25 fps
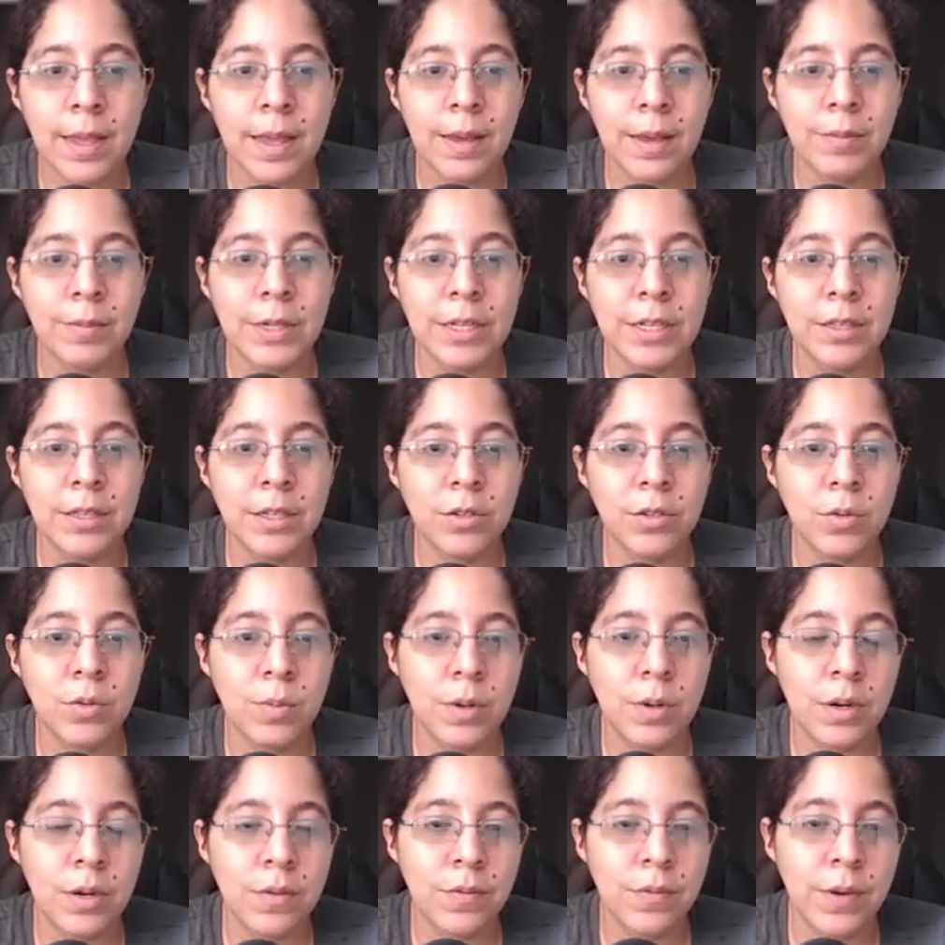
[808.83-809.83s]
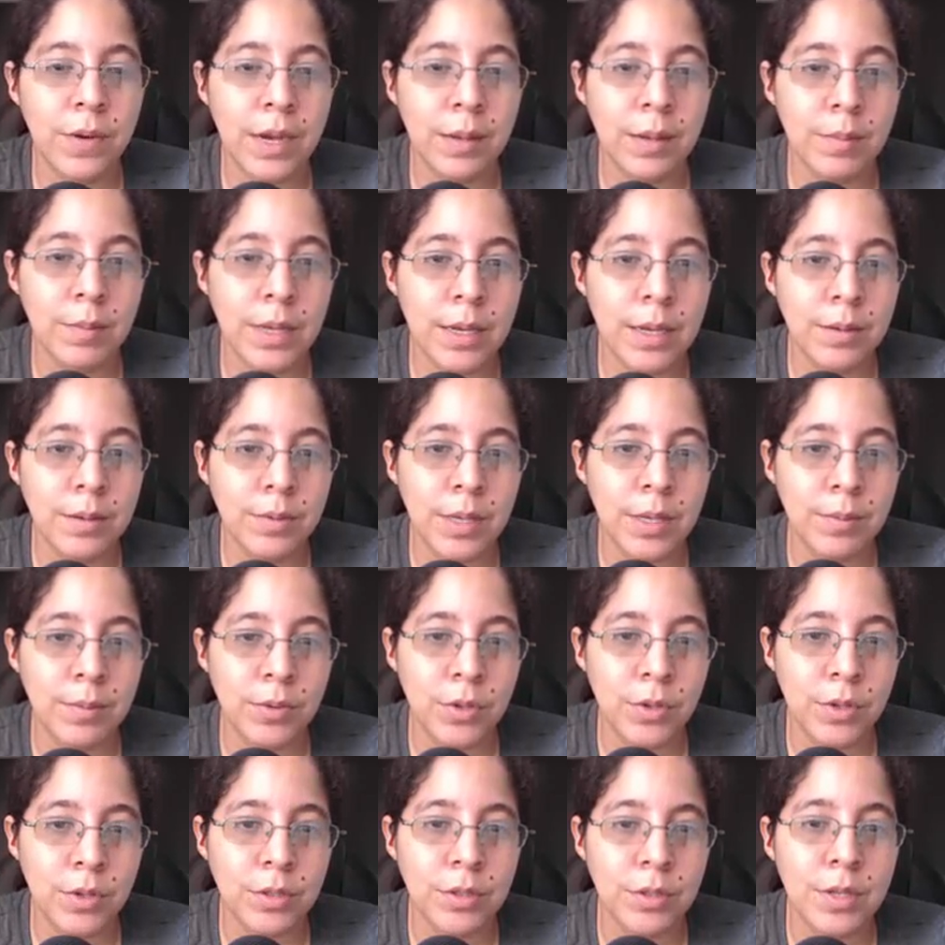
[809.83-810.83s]
Ability to verify names
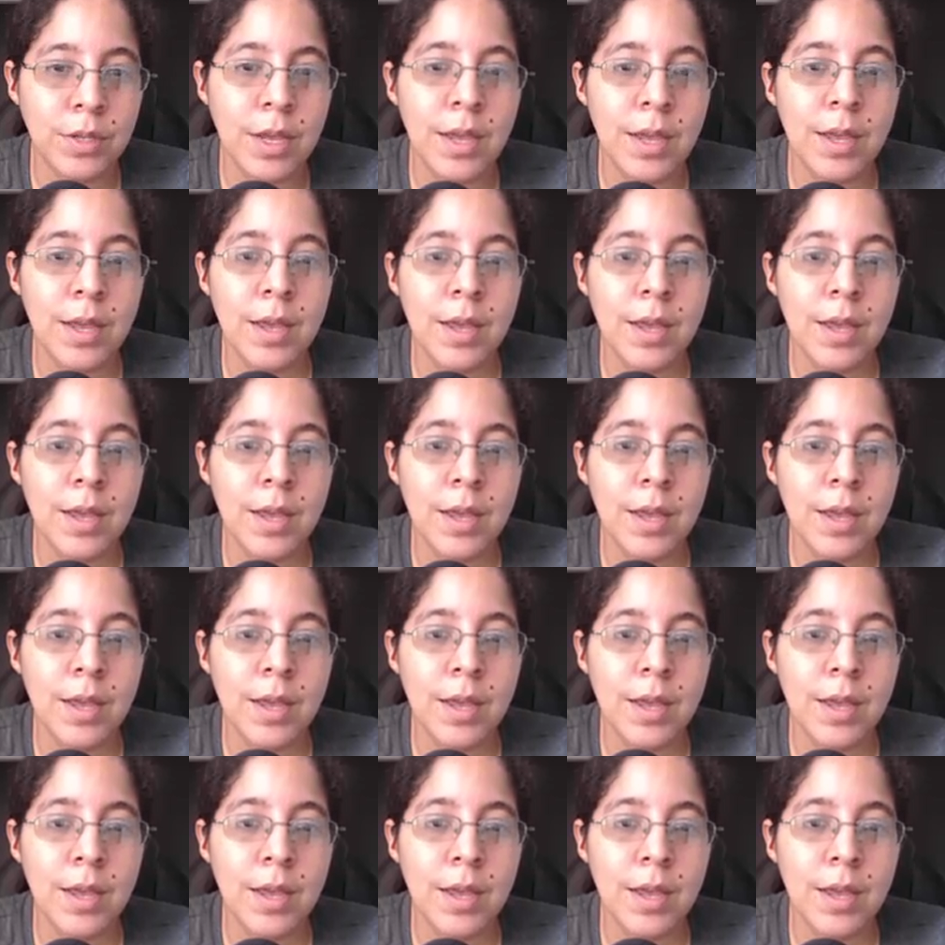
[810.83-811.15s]
and terms